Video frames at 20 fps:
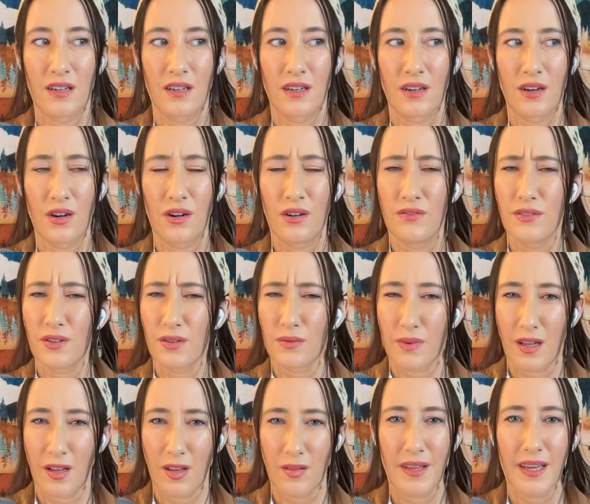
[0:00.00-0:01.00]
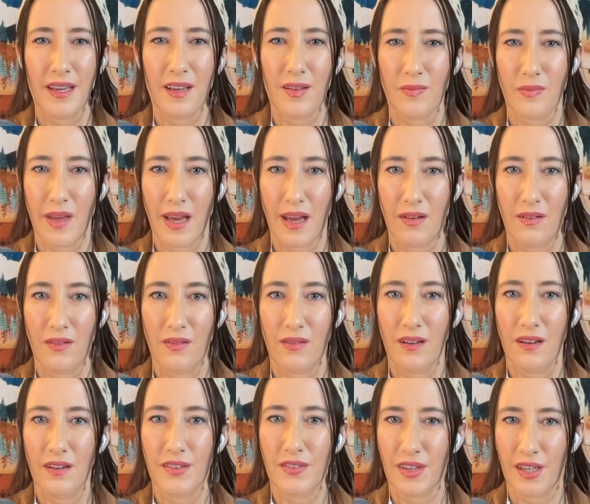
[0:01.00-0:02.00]
overwhelming amount
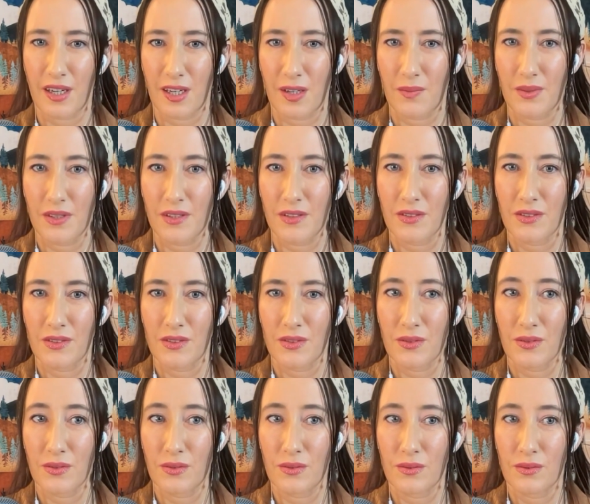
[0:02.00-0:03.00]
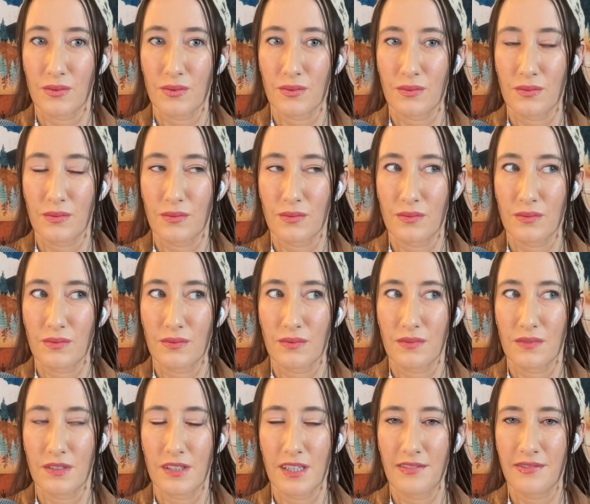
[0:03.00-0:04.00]
of therapists who
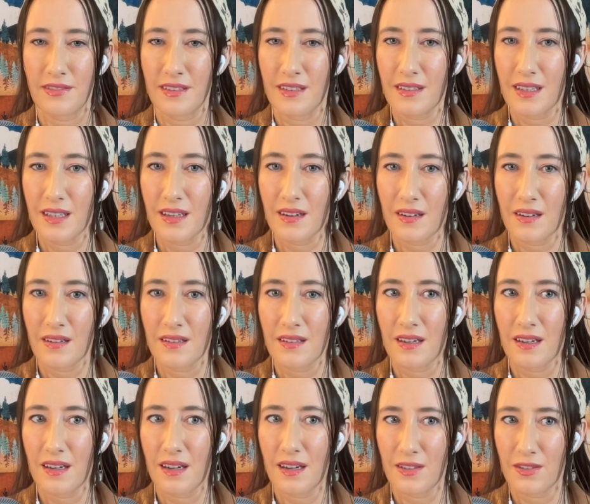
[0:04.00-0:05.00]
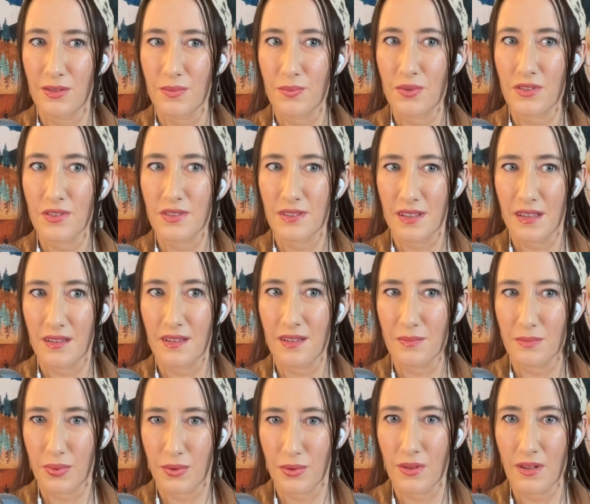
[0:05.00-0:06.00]
definitely aren't 100% on
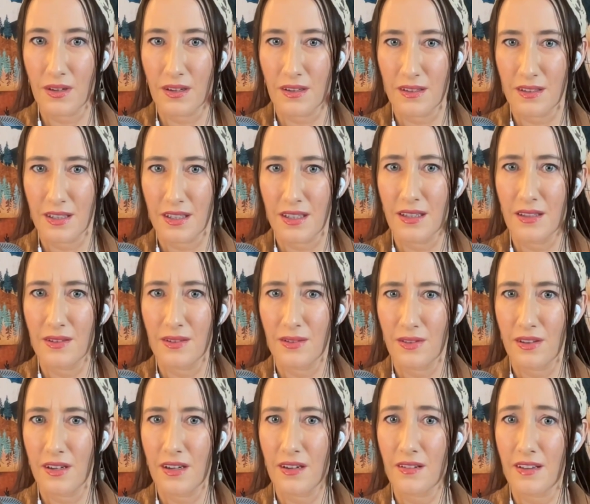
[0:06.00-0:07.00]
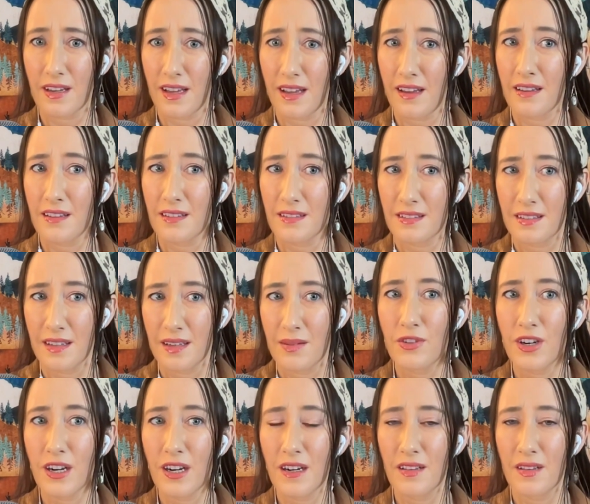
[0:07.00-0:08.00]
board, they're like
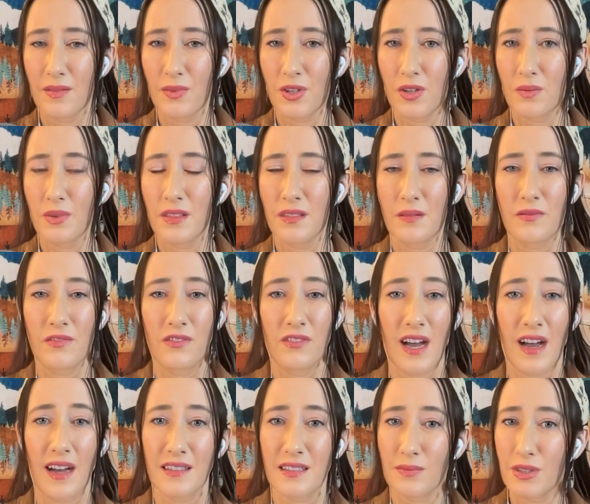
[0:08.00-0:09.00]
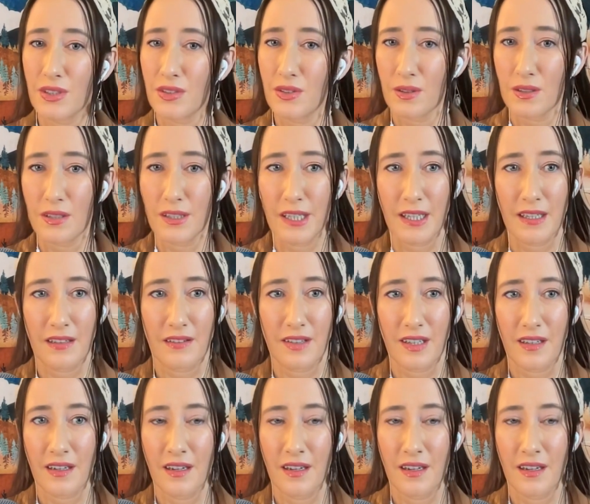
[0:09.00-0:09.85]
somewhere in the middle, but the vast majority of it